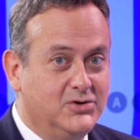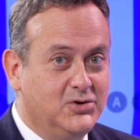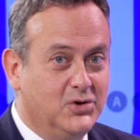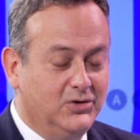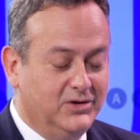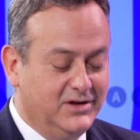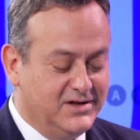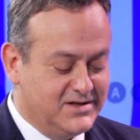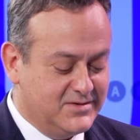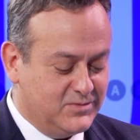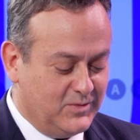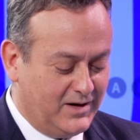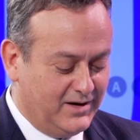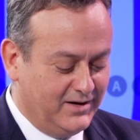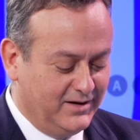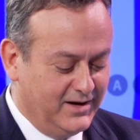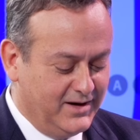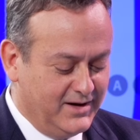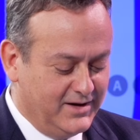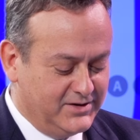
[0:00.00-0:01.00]
truly
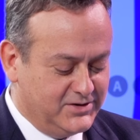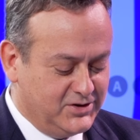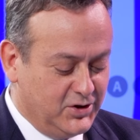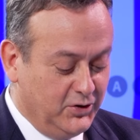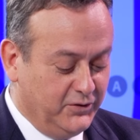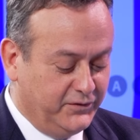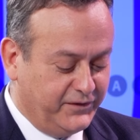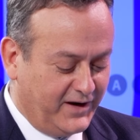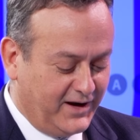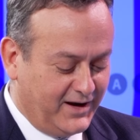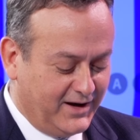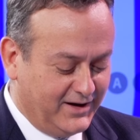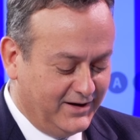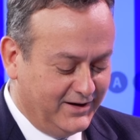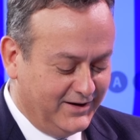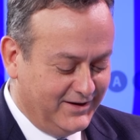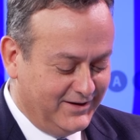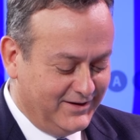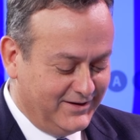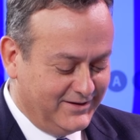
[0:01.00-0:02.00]
swung too far
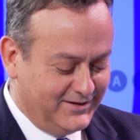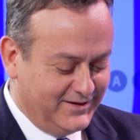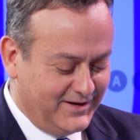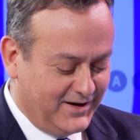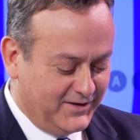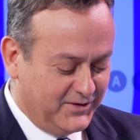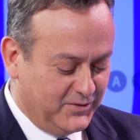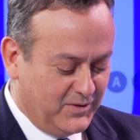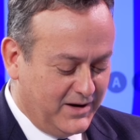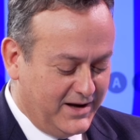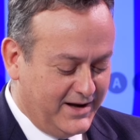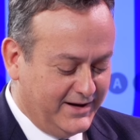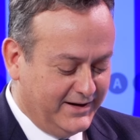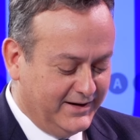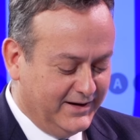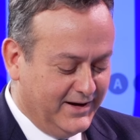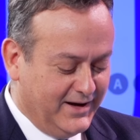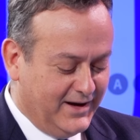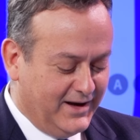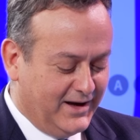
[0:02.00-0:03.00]
the other
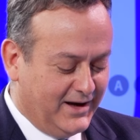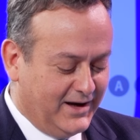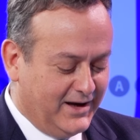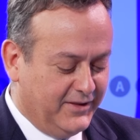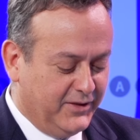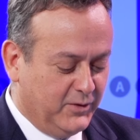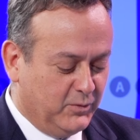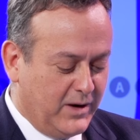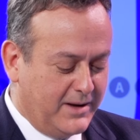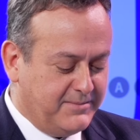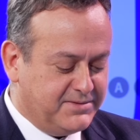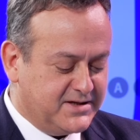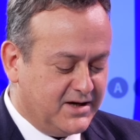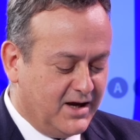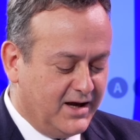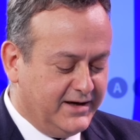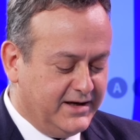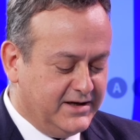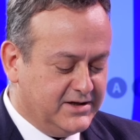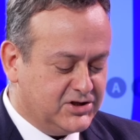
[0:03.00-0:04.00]
way. Uh, yes. The
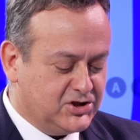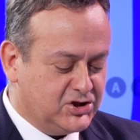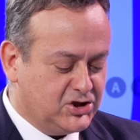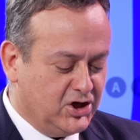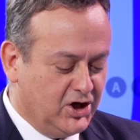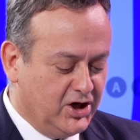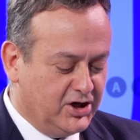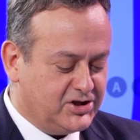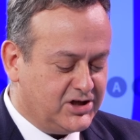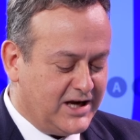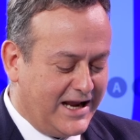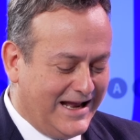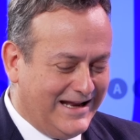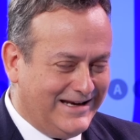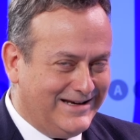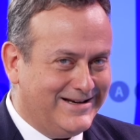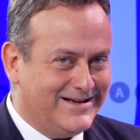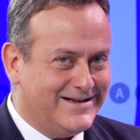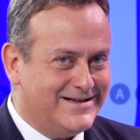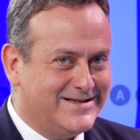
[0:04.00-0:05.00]
website is Church
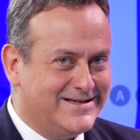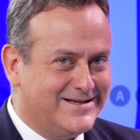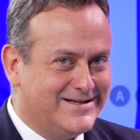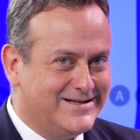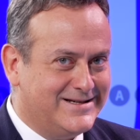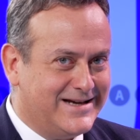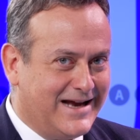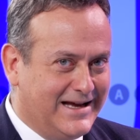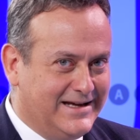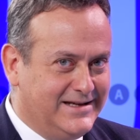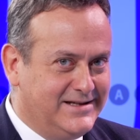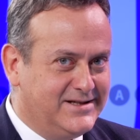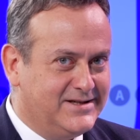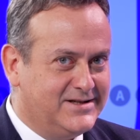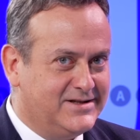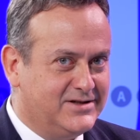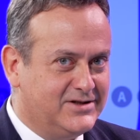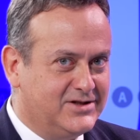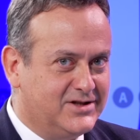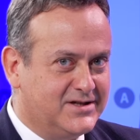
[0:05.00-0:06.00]
and
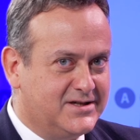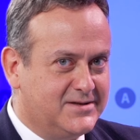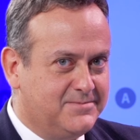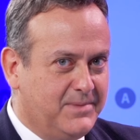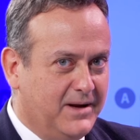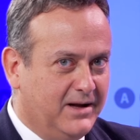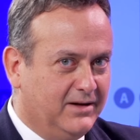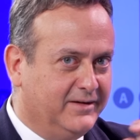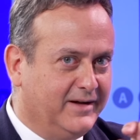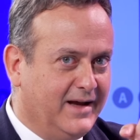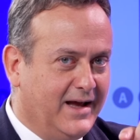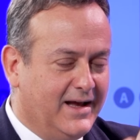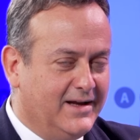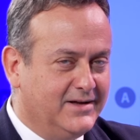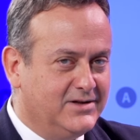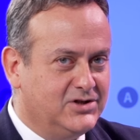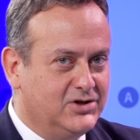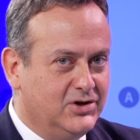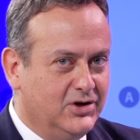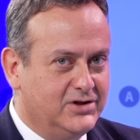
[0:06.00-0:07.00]
State, just spelt
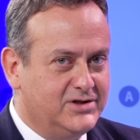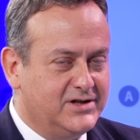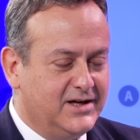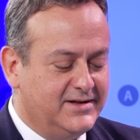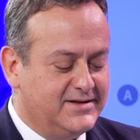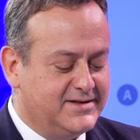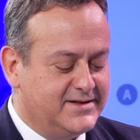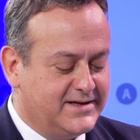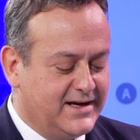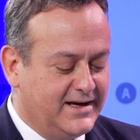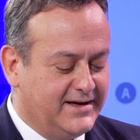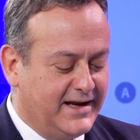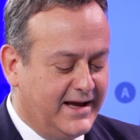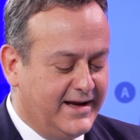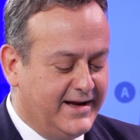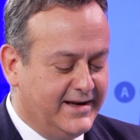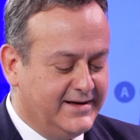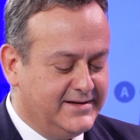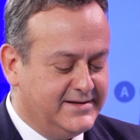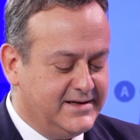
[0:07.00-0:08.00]
out, Church and State,
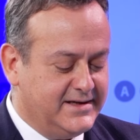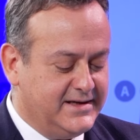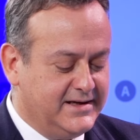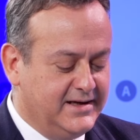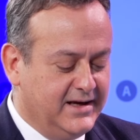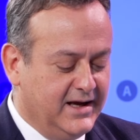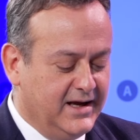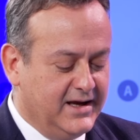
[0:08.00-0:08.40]
A-N-D,